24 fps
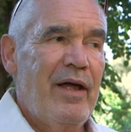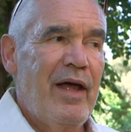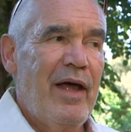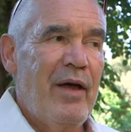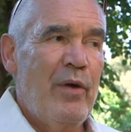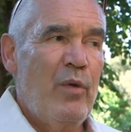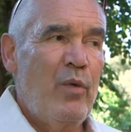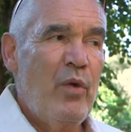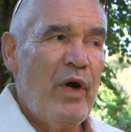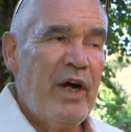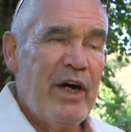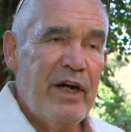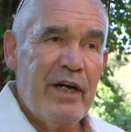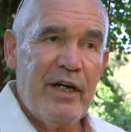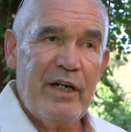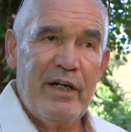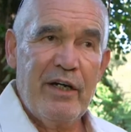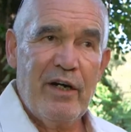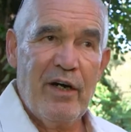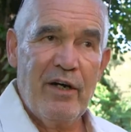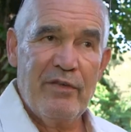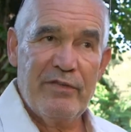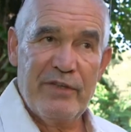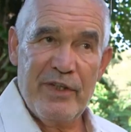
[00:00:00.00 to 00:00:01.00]
aware
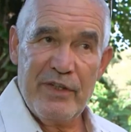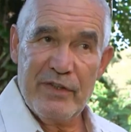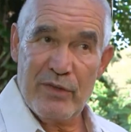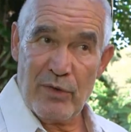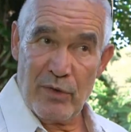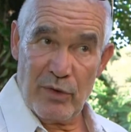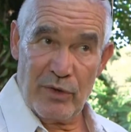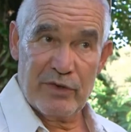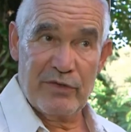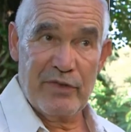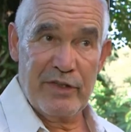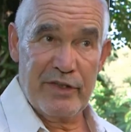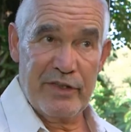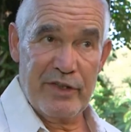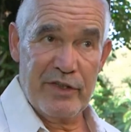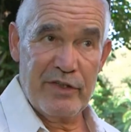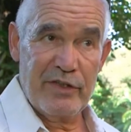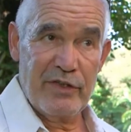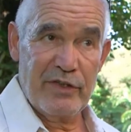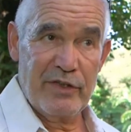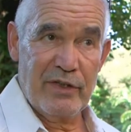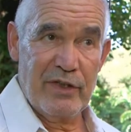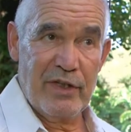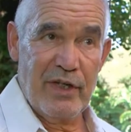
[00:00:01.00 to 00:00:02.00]
of this old
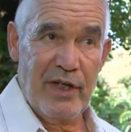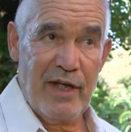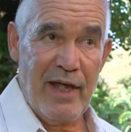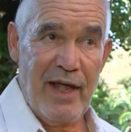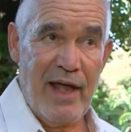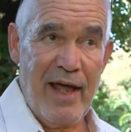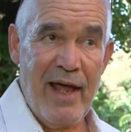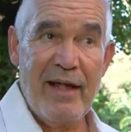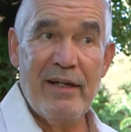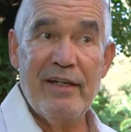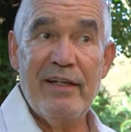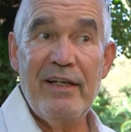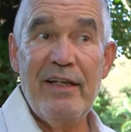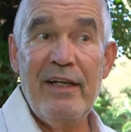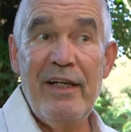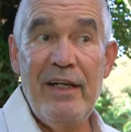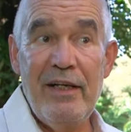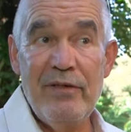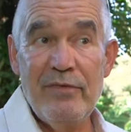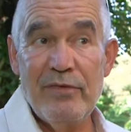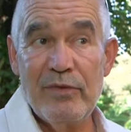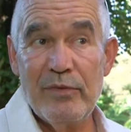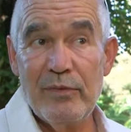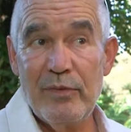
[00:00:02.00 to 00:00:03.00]
tradition. And
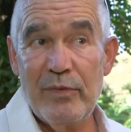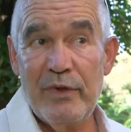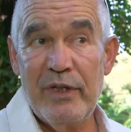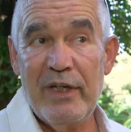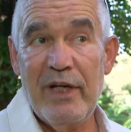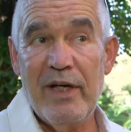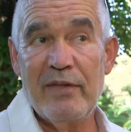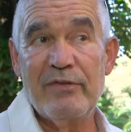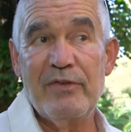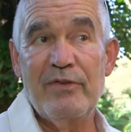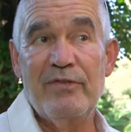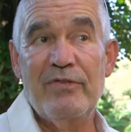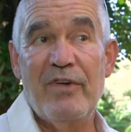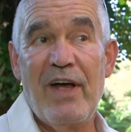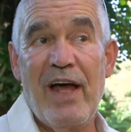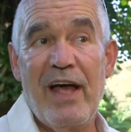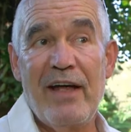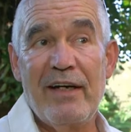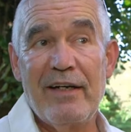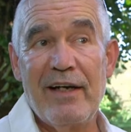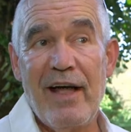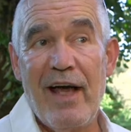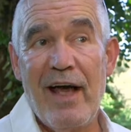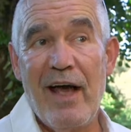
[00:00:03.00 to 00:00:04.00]
even we have to
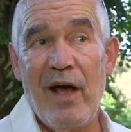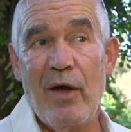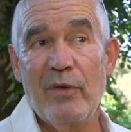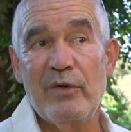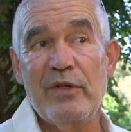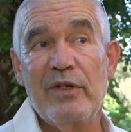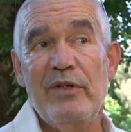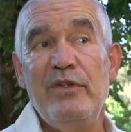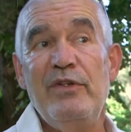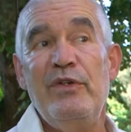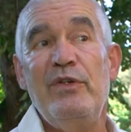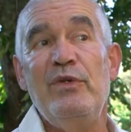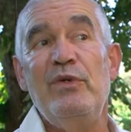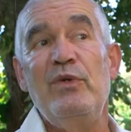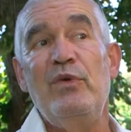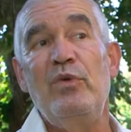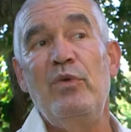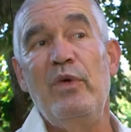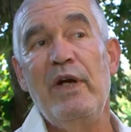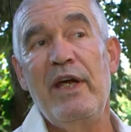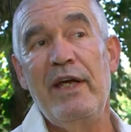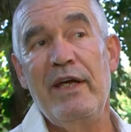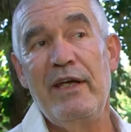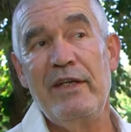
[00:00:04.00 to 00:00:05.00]
find out new
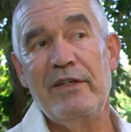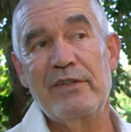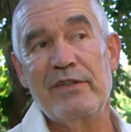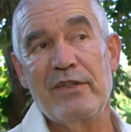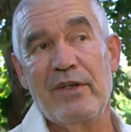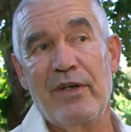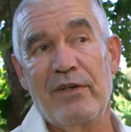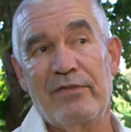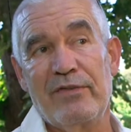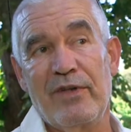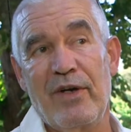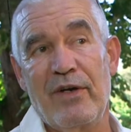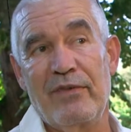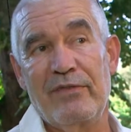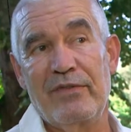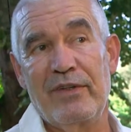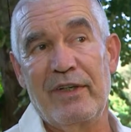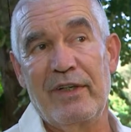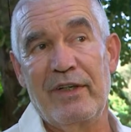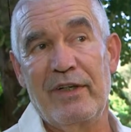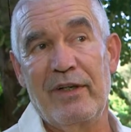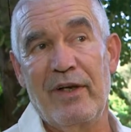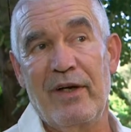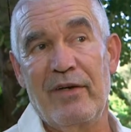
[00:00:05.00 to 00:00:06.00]
ways of
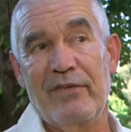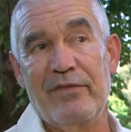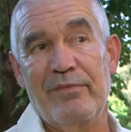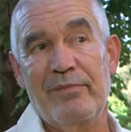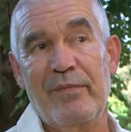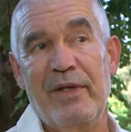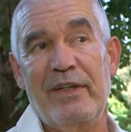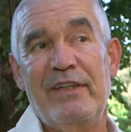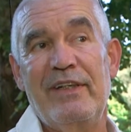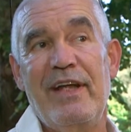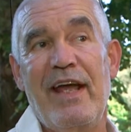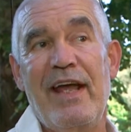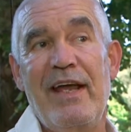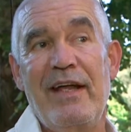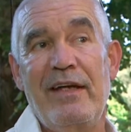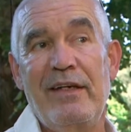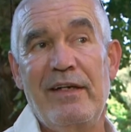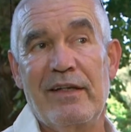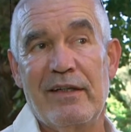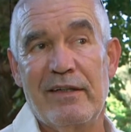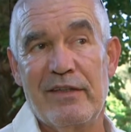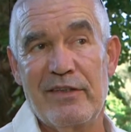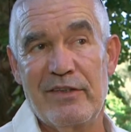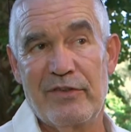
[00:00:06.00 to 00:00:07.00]

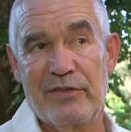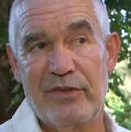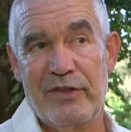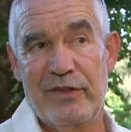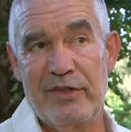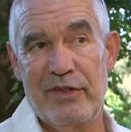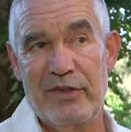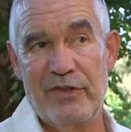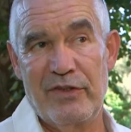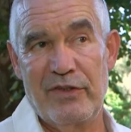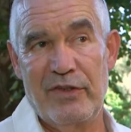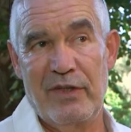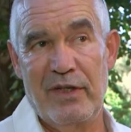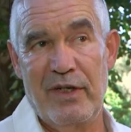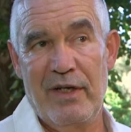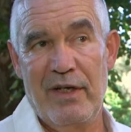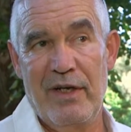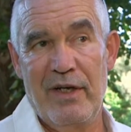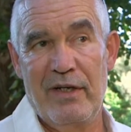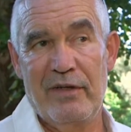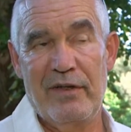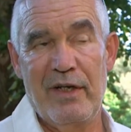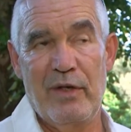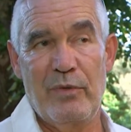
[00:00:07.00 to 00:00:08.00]
maintaining this tradition.
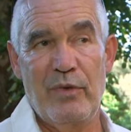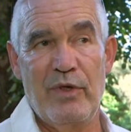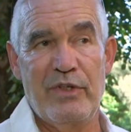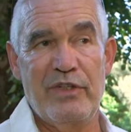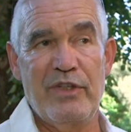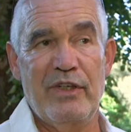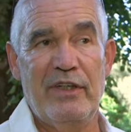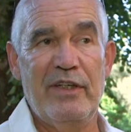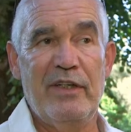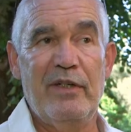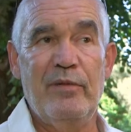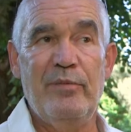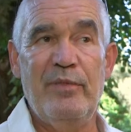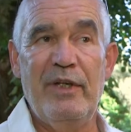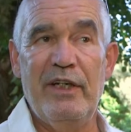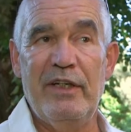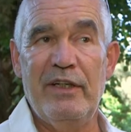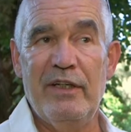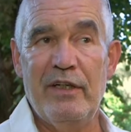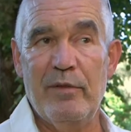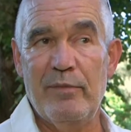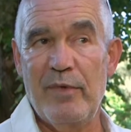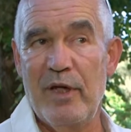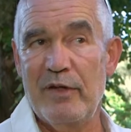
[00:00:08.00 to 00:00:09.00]
There was a little
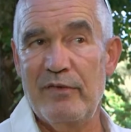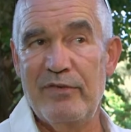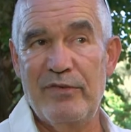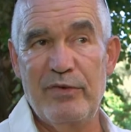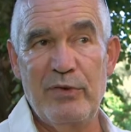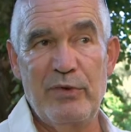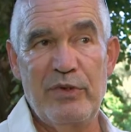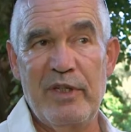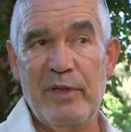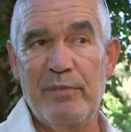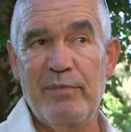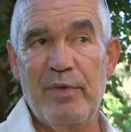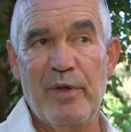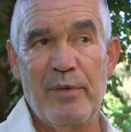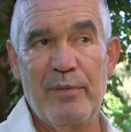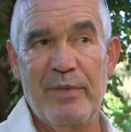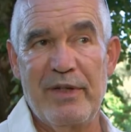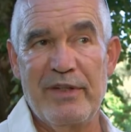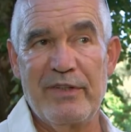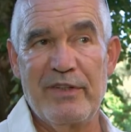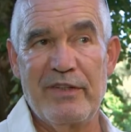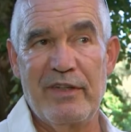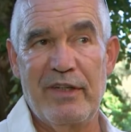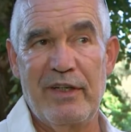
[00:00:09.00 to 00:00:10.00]
meeting about food
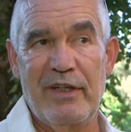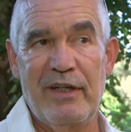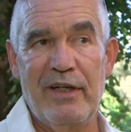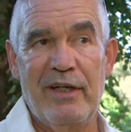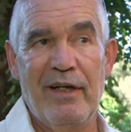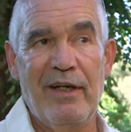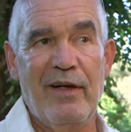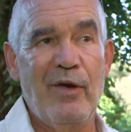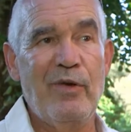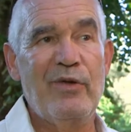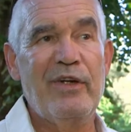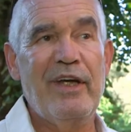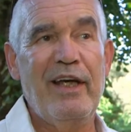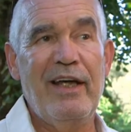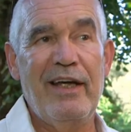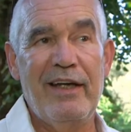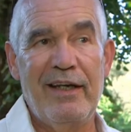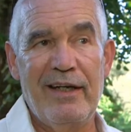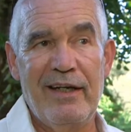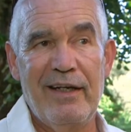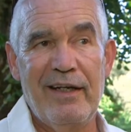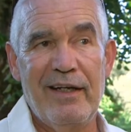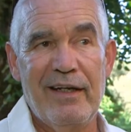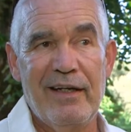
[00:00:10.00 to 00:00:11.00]
diplomacy.
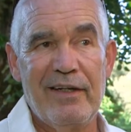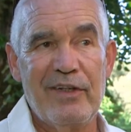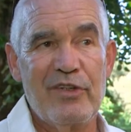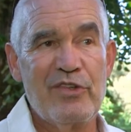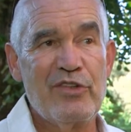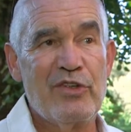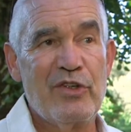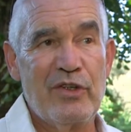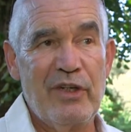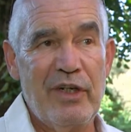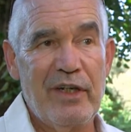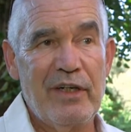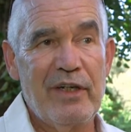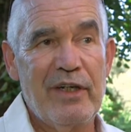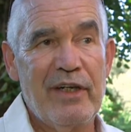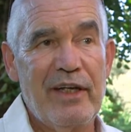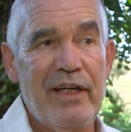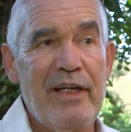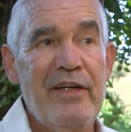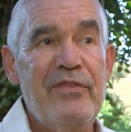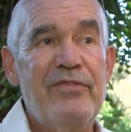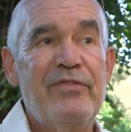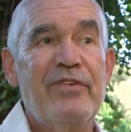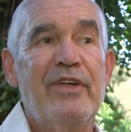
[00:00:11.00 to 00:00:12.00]
Okay, sure,
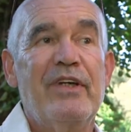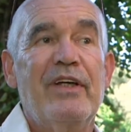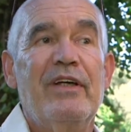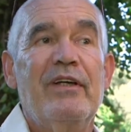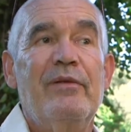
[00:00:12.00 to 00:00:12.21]
if